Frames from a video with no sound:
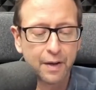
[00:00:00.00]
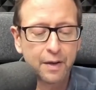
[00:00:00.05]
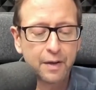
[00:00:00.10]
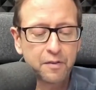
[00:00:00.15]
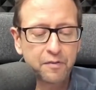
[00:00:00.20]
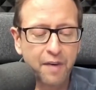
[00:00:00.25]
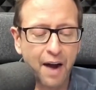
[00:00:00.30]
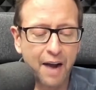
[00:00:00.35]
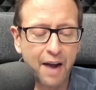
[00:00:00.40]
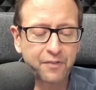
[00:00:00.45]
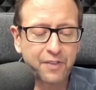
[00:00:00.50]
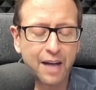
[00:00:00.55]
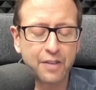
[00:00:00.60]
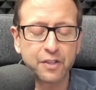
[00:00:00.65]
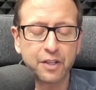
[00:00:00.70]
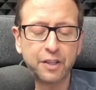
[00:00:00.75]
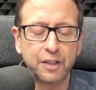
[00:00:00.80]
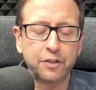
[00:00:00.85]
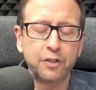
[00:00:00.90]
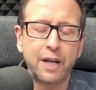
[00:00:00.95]

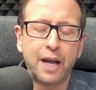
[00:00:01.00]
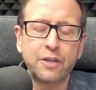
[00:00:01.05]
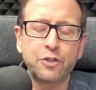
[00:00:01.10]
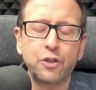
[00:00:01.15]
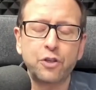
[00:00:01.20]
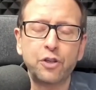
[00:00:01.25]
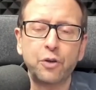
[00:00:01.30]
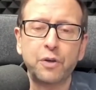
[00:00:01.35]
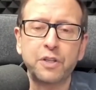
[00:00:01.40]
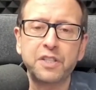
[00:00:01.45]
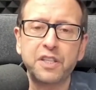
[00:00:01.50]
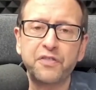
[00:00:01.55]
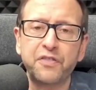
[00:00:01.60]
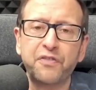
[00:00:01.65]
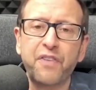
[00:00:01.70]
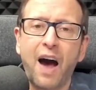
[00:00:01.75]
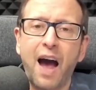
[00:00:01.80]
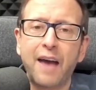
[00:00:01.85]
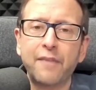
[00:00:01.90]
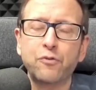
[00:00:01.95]
5,000 international units is
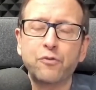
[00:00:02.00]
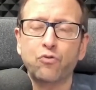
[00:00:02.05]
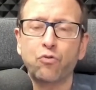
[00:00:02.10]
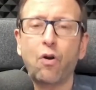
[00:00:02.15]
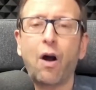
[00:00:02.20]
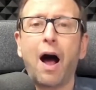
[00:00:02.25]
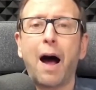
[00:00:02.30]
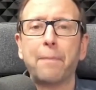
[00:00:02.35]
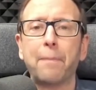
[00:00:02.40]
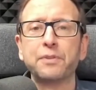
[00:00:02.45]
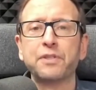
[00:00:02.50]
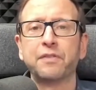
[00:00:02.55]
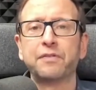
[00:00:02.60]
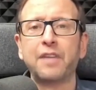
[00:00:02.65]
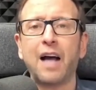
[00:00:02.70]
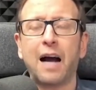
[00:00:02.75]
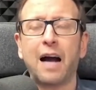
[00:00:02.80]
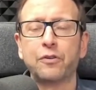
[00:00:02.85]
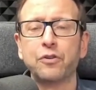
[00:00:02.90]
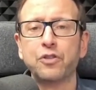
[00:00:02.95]
5 drops of
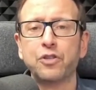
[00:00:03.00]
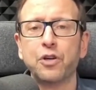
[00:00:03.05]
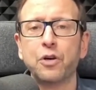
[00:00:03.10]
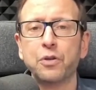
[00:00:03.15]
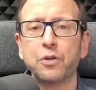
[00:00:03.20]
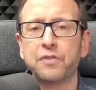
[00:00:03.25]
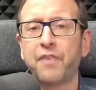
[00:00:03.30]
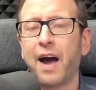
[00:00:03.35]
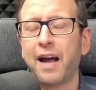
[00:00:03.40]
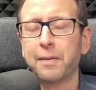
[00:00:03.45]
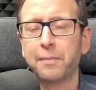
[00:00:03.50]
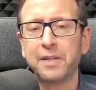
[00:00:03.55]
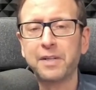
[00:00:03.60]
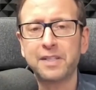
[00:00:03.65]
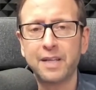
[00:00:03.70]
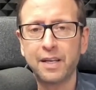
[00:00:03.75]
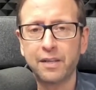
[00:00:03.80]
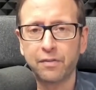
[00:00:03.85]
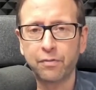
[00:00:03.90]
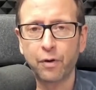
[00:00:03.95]
Dr. Joe's vitamin
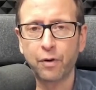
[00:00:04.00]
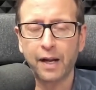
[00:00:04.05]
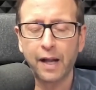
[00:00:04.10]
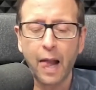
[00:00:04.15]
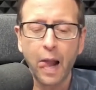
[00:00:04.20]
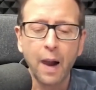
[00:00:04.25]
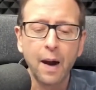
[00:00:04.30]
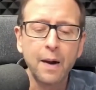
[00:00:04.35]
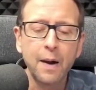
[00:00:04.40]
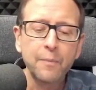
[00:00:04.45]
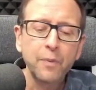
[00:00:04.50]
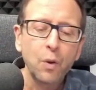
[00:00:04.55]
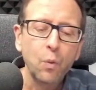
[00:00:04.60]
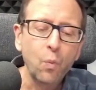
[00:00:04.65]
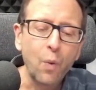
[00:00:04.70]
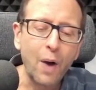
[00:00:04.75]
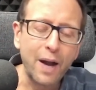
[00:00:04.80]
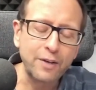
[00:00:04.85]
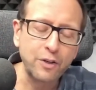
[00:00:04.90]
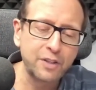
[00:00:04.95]
D3.
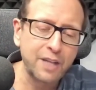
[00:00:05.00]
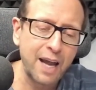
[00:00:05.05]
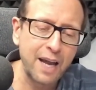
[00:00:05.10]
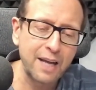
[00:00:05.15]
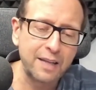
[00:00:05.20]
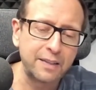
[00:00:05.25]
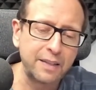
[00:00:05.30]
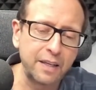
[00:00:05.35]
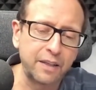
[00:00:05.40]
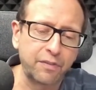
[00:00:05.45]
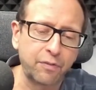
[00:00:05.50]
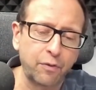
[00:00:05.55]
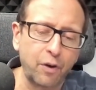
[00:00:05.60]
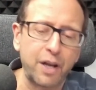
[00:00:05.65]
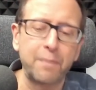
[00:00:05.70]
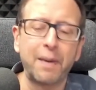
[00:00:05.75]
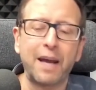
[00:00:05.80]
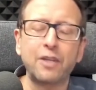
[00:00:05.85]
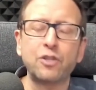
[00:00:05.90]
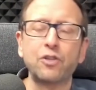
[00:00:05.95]
When you take
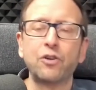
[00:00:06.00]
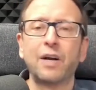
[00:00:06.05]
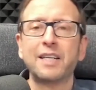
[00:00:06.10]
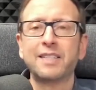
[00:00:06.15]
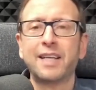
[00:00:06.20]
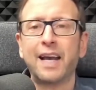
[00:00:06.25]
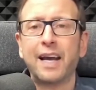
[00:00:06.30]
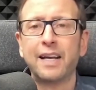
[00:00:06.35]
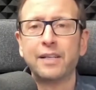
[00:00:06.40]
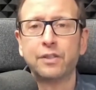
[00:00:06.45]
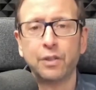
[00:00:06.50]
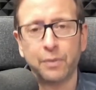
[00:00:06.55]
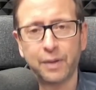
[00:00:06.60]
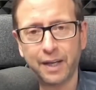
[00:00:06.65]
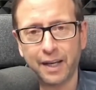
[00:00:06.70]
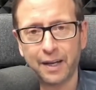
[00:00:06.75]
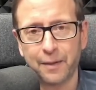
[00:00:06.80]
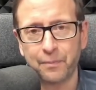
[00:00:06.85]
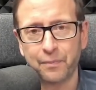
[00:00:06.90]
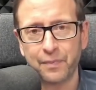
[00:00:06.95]
D3, make sure it has K2
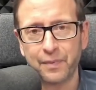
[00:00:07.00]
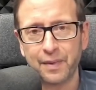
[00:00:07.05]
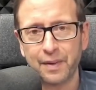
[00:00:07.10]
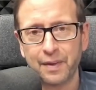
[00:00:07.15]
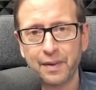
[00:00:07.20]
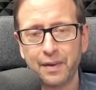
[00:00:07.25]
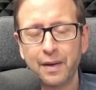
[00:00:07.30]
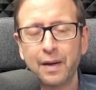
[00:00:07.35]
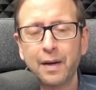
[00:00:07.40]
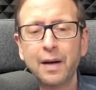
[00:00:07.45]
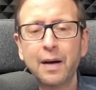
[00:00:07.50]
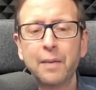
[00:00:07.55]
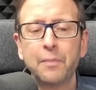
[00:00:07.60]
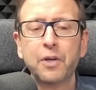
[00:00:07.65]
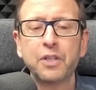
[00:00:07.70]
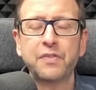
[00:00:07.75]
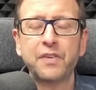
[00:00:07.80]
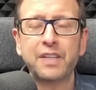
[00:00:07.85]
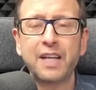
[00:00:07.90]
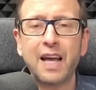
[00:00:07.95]
in it,
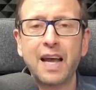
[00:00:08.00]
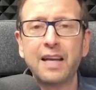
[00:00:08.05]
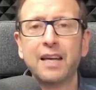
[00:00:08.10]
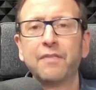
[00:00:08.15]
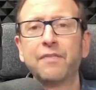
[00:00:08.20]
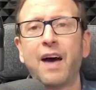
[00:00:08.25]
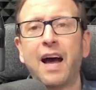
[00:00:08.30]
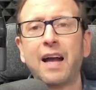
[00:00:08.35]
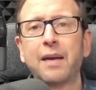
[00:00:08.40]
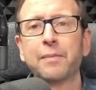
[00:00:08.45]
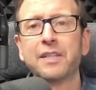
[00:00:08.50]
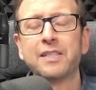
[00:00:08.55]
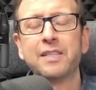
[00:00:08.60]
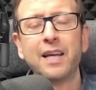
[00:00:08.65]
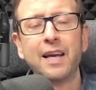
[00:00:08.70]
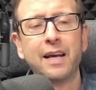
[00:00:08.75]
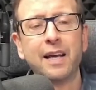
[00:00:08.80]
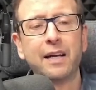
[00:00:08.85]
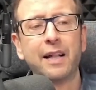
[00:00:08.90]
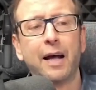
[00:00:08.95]
because if you're taking vitamin
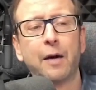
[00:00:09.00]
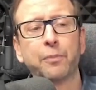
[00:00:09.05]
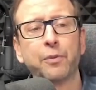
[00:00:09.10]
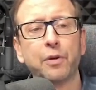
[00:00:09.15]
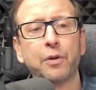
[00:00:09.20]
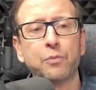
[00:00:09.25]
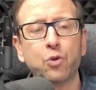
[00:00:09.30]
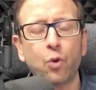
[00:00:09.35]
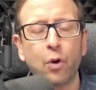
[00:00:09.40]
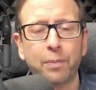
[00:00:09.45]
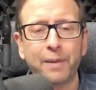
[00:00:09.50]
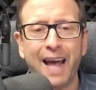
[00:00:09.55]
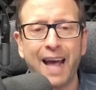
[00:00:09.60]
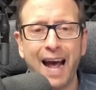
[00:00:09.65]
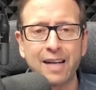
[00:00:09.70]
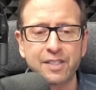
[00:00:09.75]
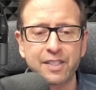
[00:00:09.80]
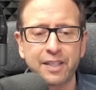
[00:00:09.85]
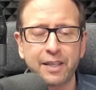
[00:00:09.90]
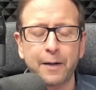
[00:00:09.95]
D, it'll help you absorb
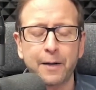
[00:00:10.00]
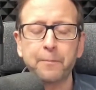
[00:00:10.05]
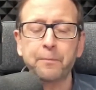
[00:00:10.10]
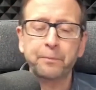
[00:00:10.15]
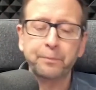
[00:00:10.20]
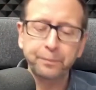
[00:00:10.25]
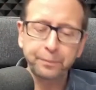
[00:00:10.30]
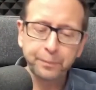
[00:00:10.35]
calcium,